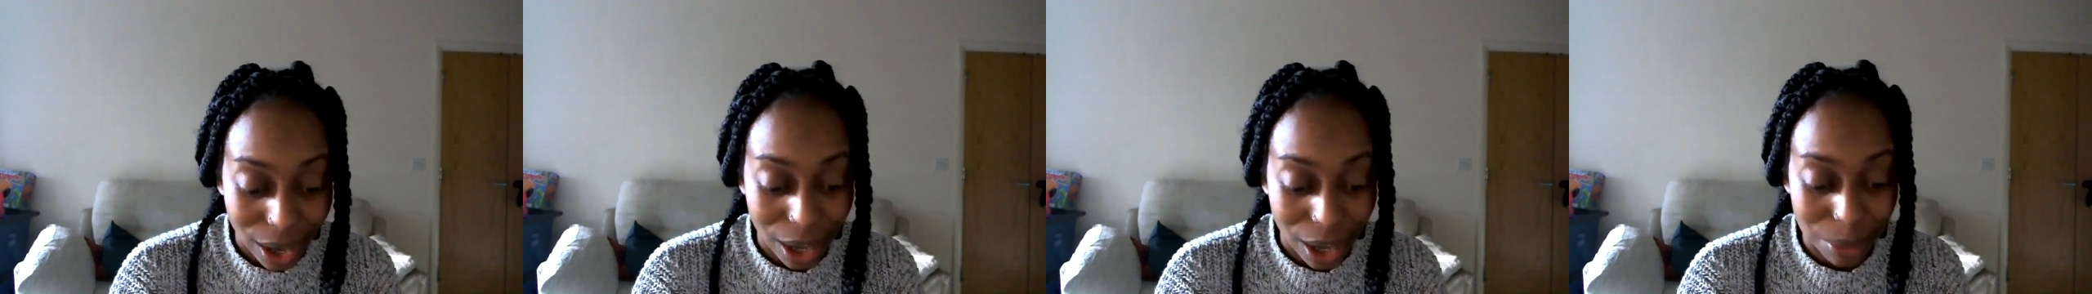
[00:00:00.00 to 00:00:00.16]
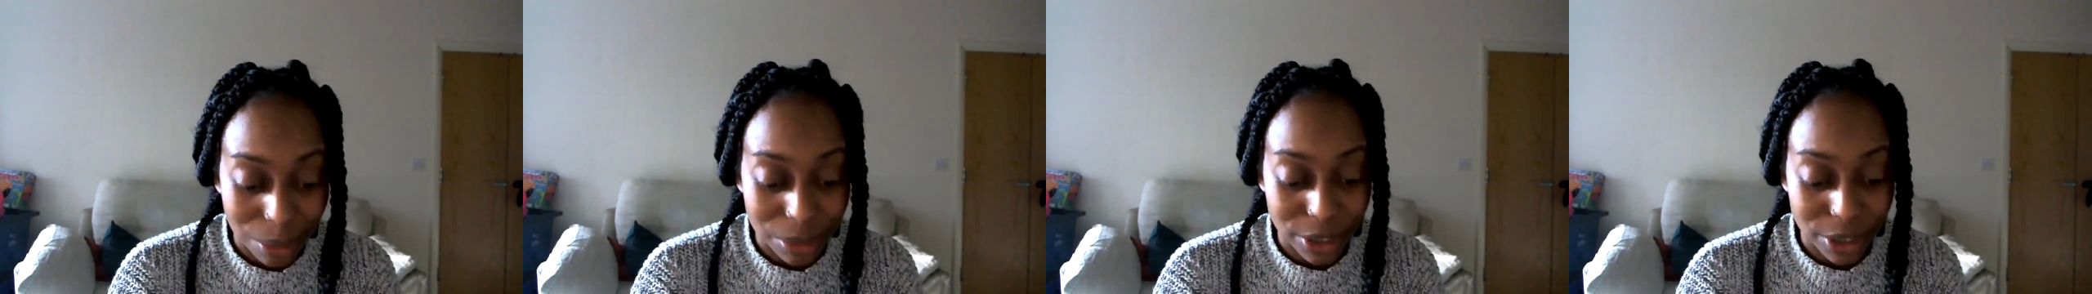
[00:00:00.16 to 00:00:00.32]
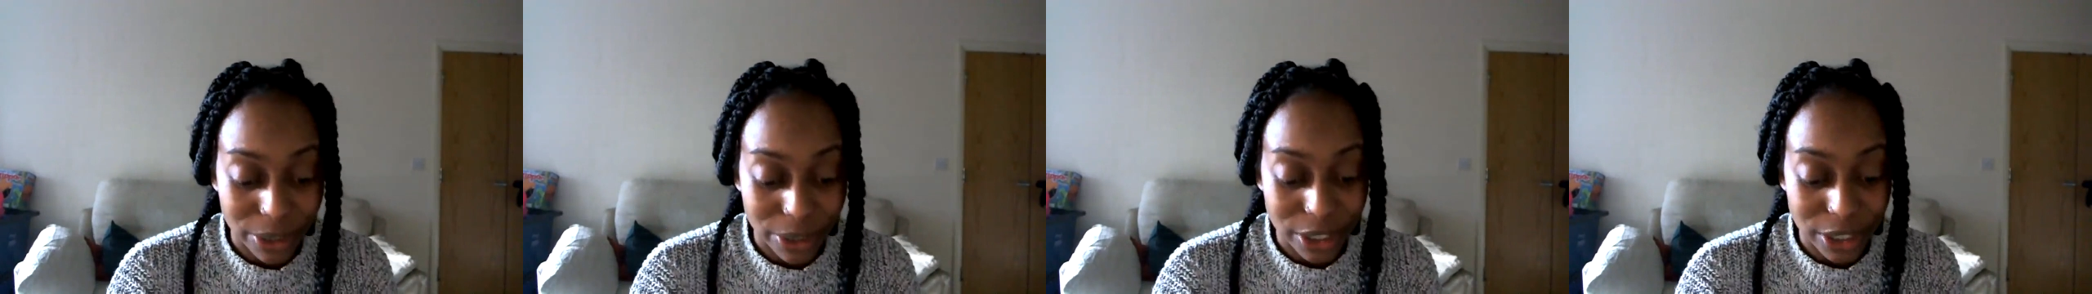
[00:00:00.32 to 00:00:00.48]

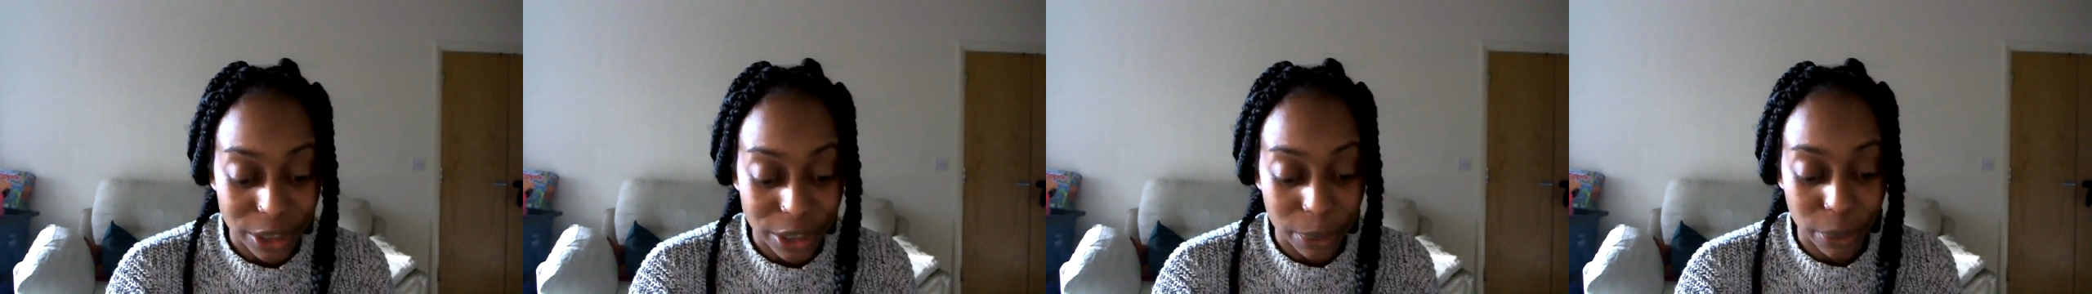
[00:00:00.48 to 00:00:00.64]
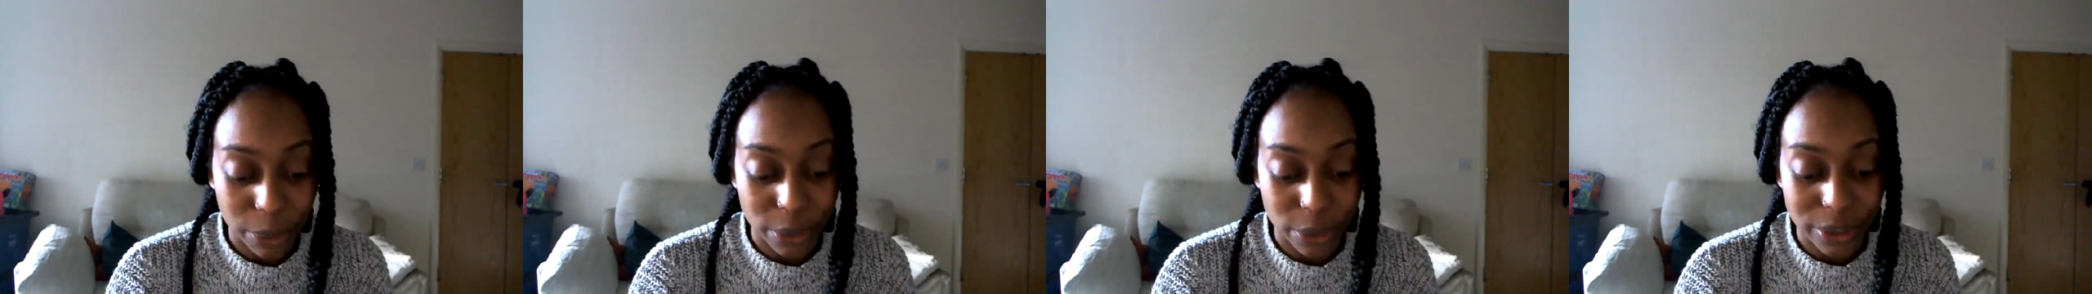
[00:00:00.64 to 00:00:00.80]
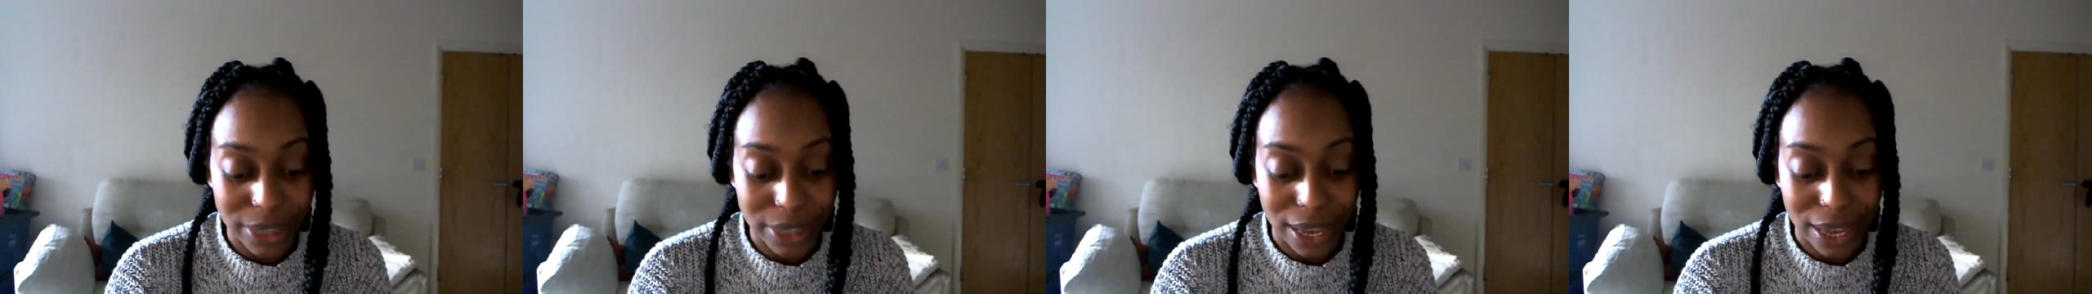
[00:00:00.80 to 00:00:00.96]
So it
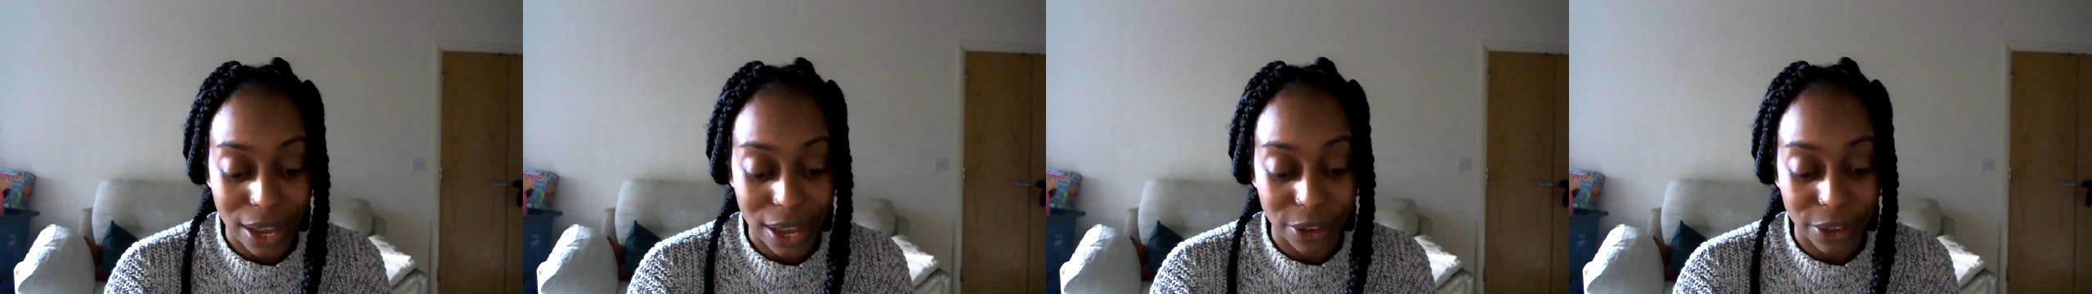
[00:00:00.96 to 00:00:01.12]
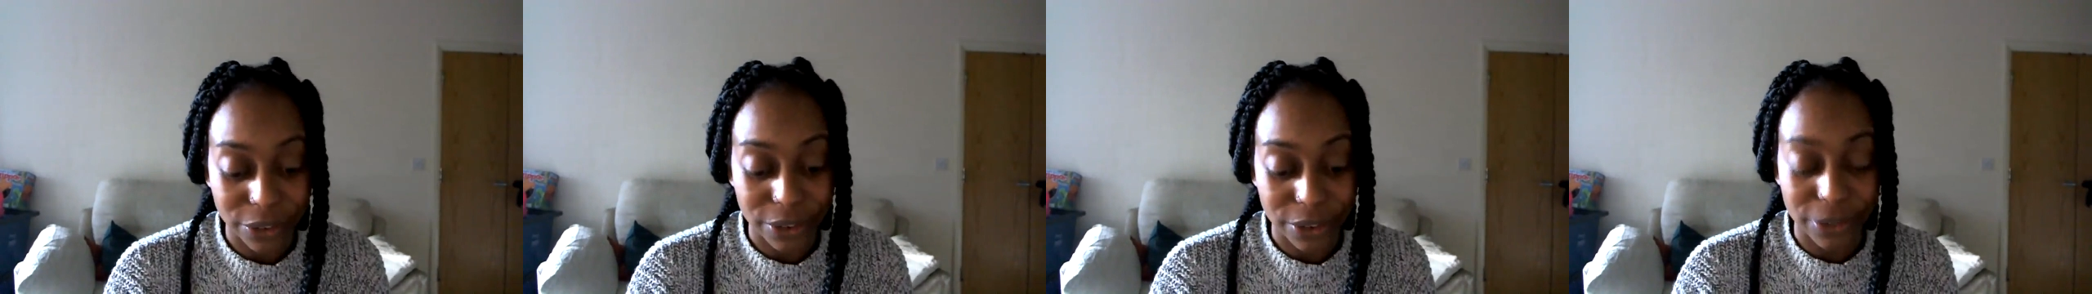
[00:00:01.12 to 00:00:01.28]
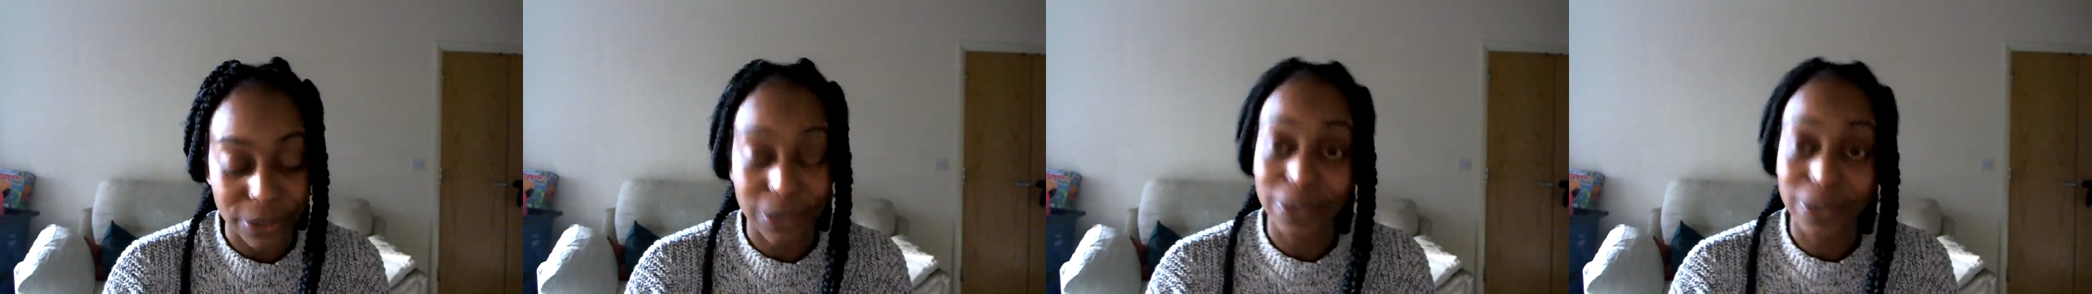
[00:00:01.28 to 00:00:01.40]
supports a healthy